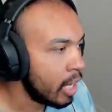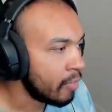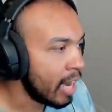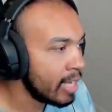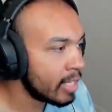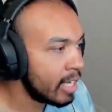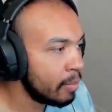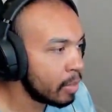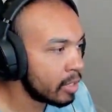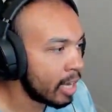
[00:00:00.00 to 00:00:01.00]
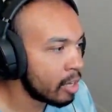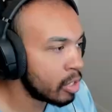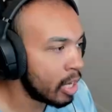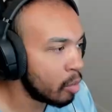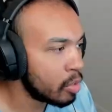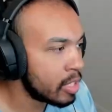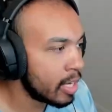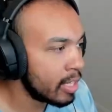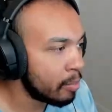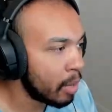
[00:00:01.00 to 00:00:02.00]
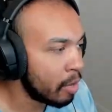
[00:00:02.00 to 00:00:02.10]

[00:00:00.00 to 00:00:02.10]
If I had to keep it a thousand, I would say that my